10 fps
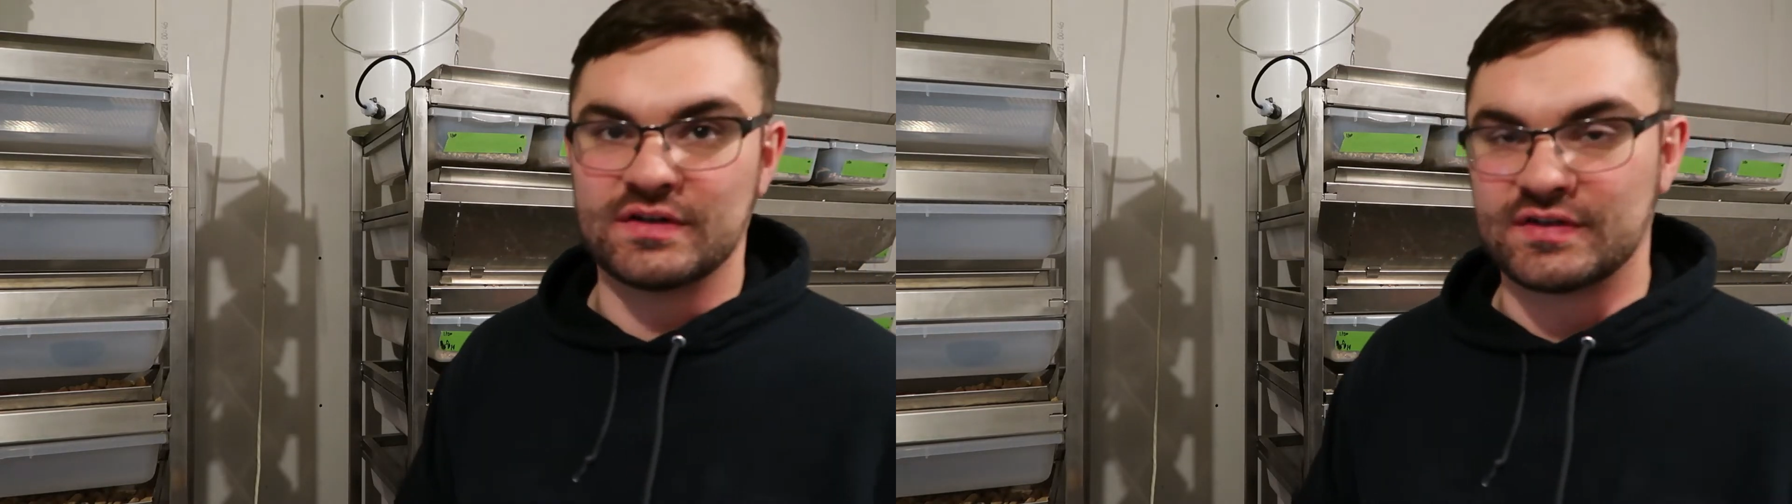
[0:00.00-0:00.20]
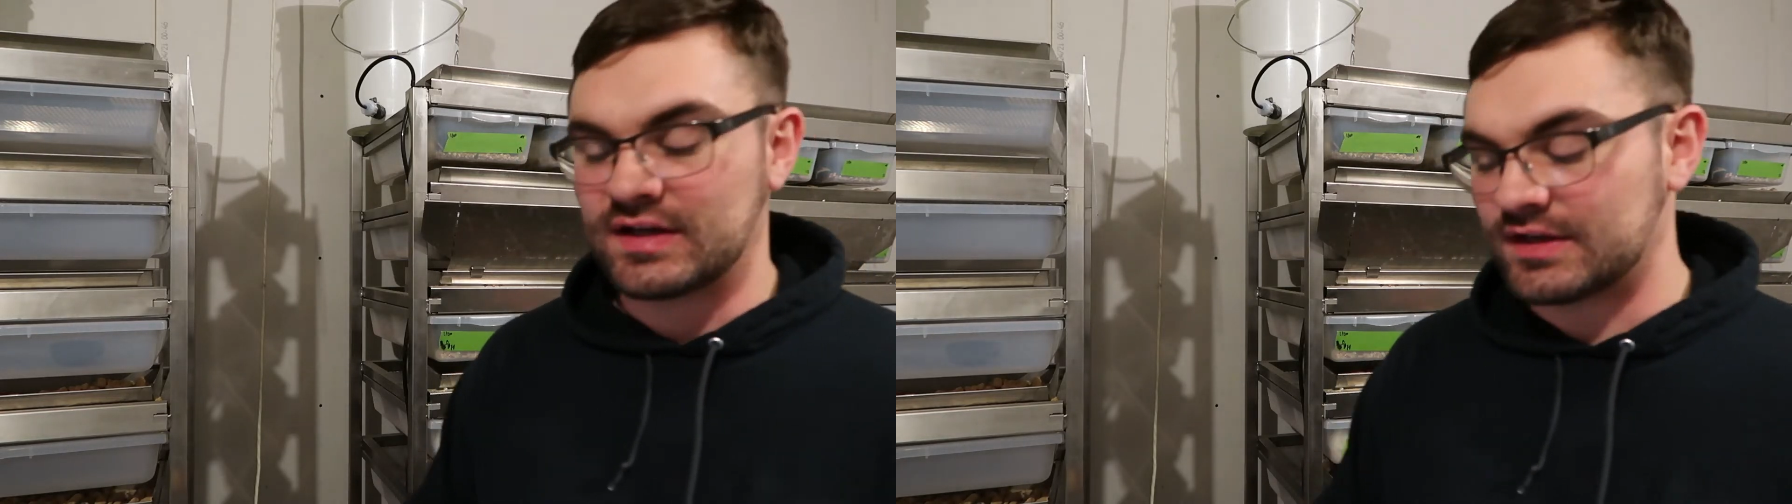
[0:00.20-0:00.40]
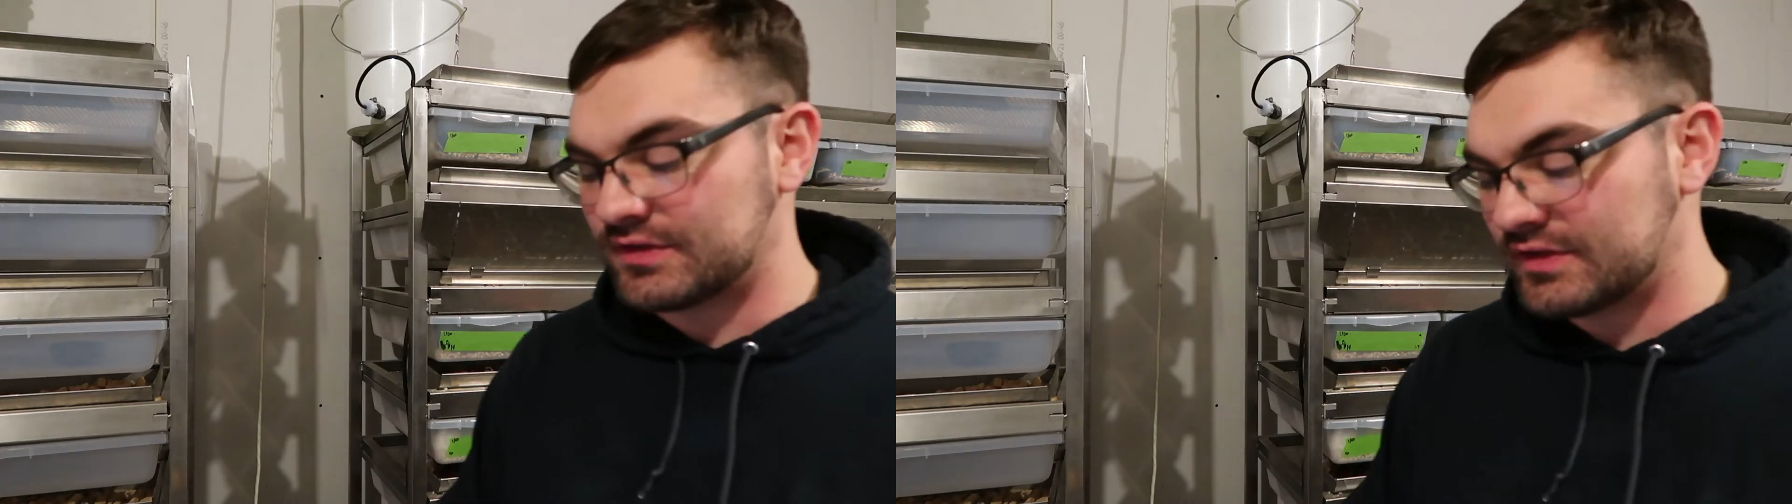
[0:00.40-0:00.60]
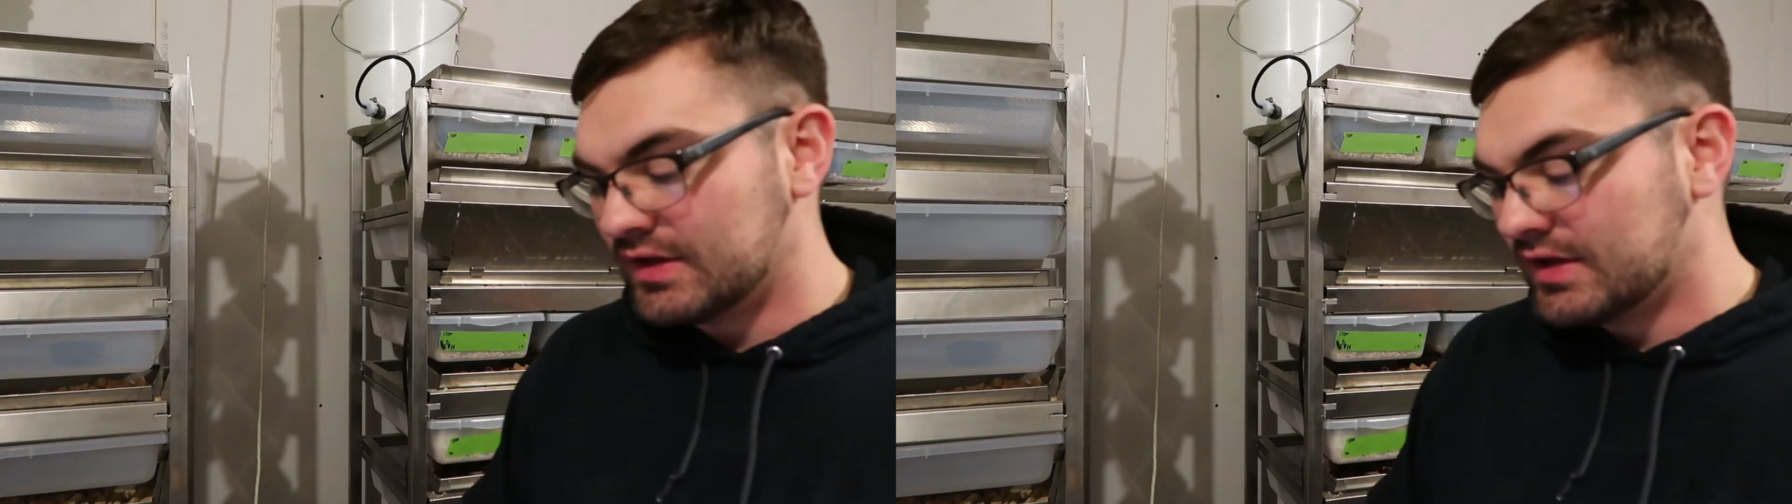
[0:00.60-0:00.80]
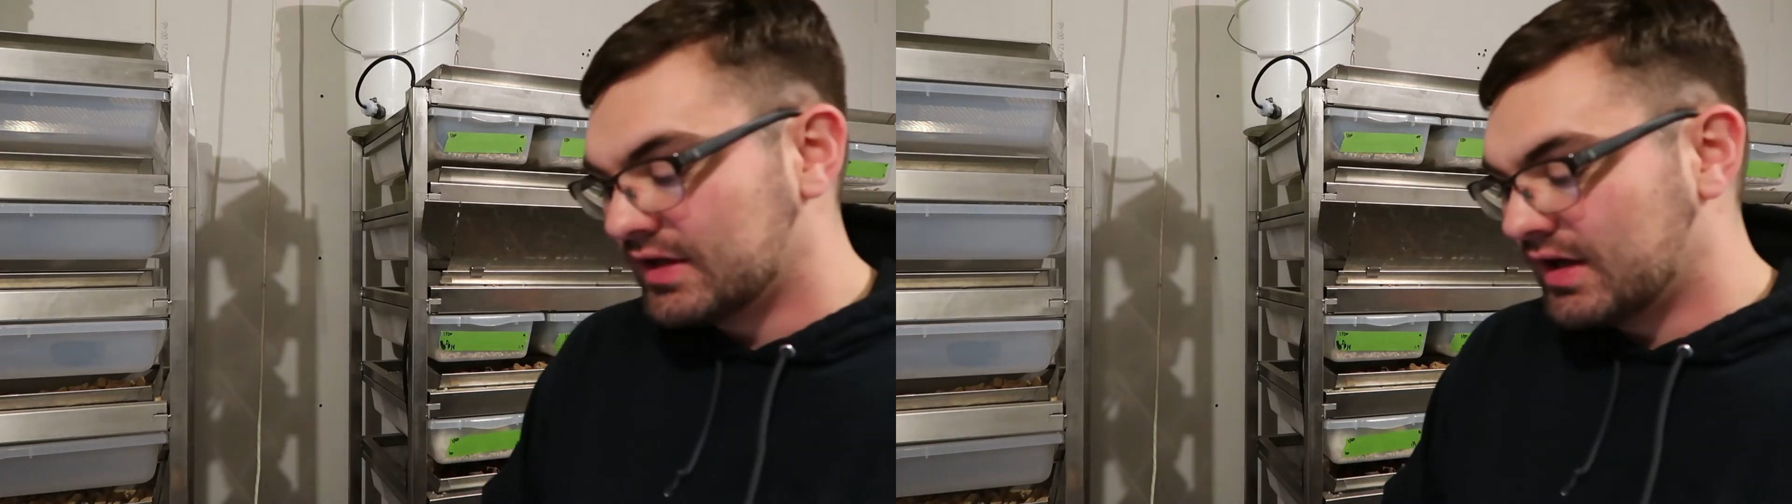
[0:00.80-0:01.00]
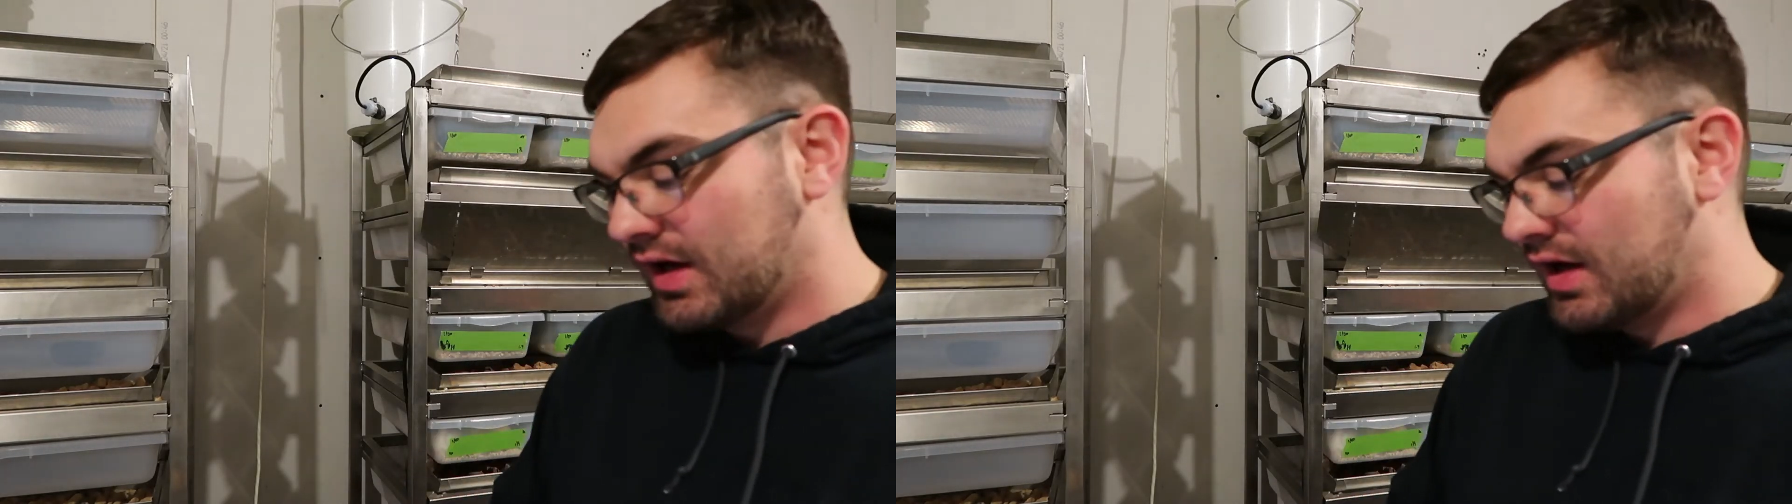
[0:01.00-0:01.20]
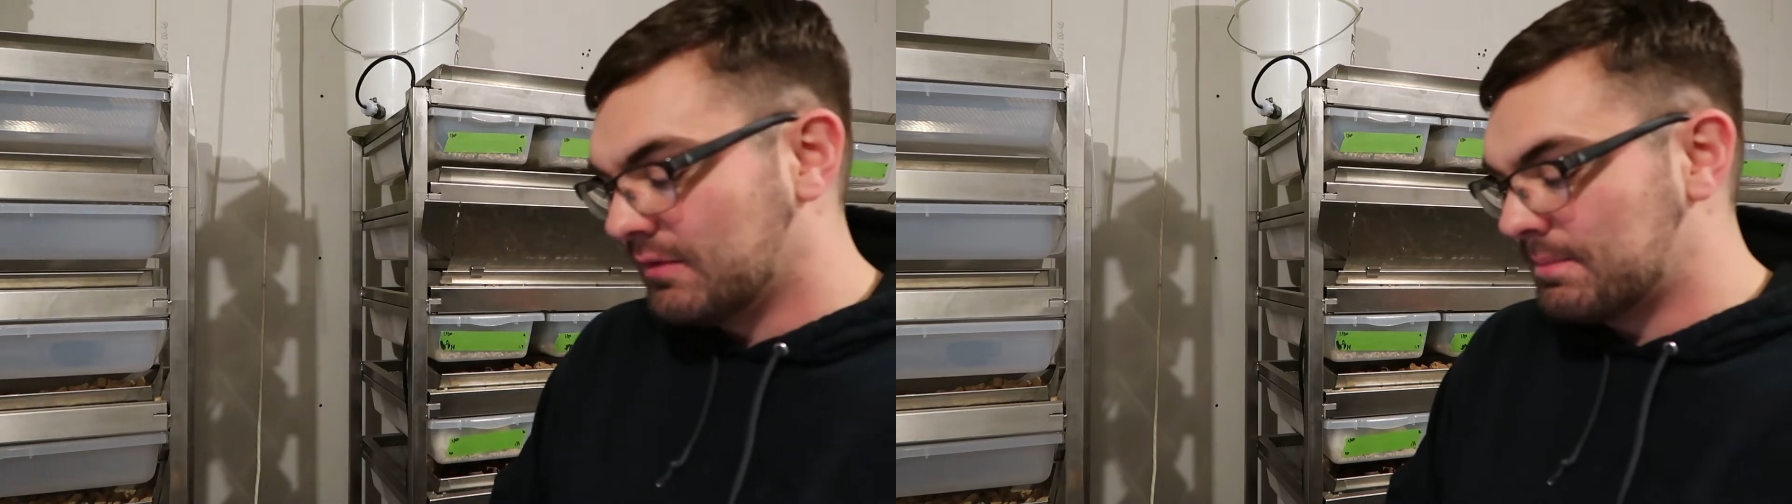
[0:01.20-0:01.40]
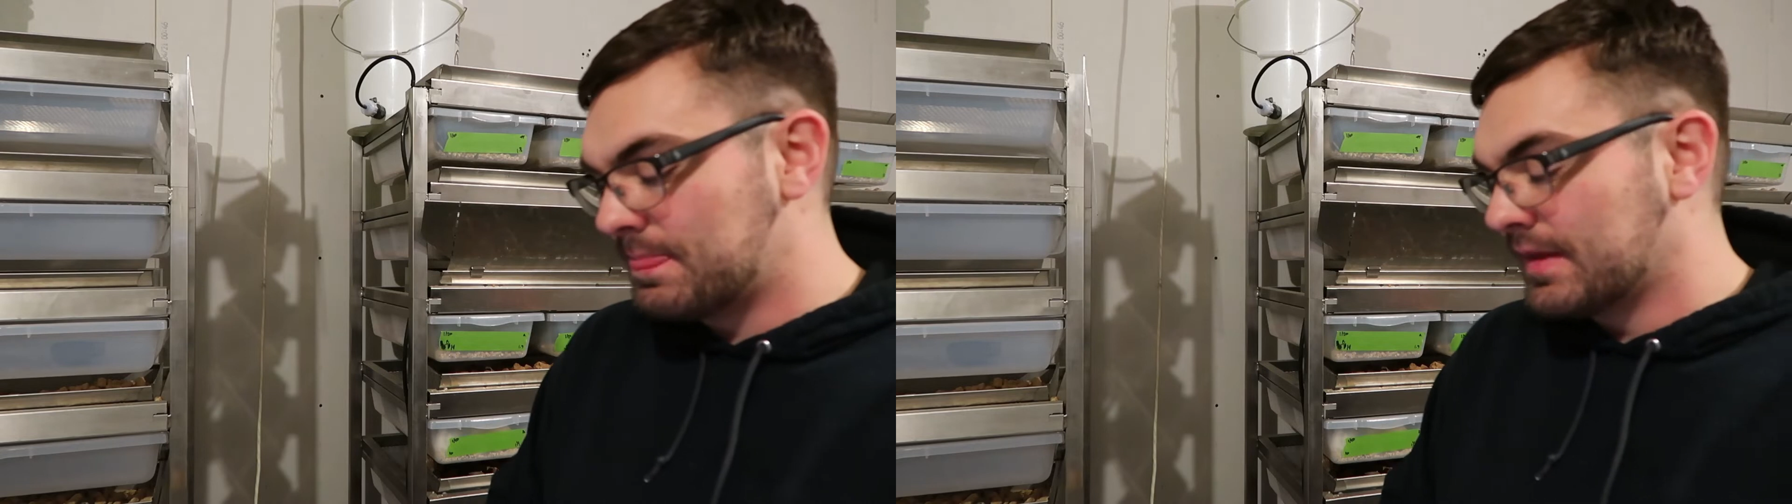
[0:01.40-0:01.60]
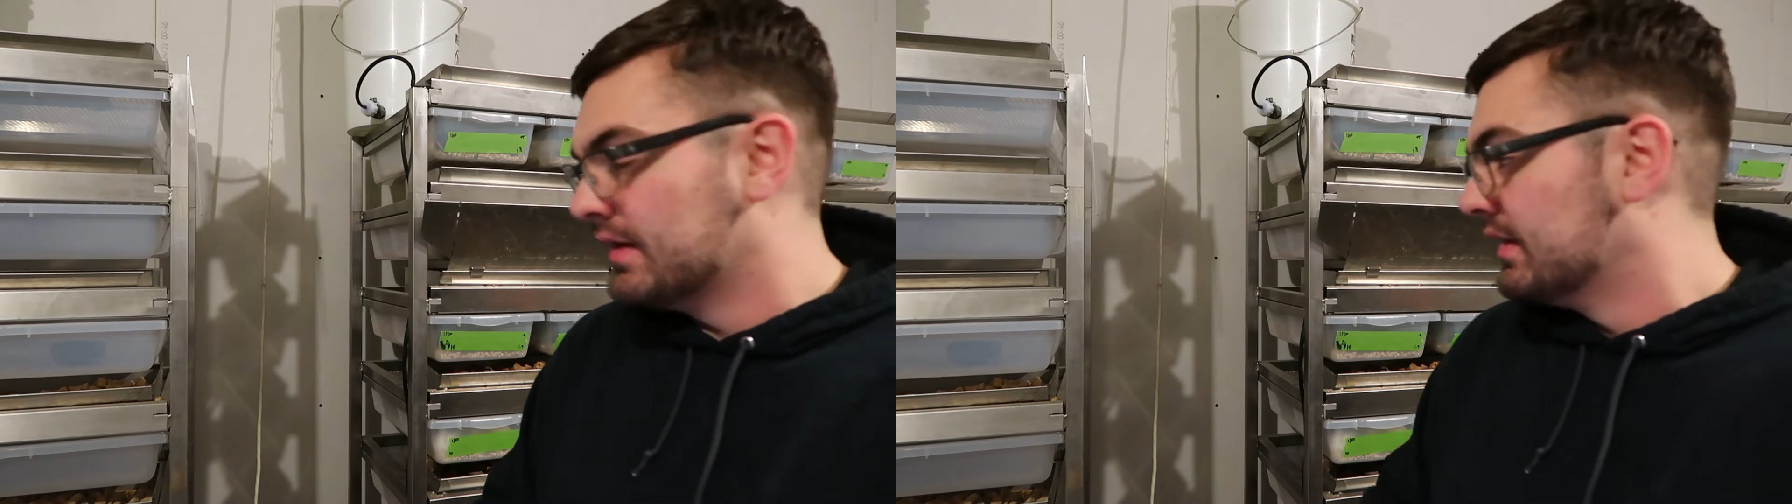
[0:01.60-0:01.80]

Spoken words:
seconds. So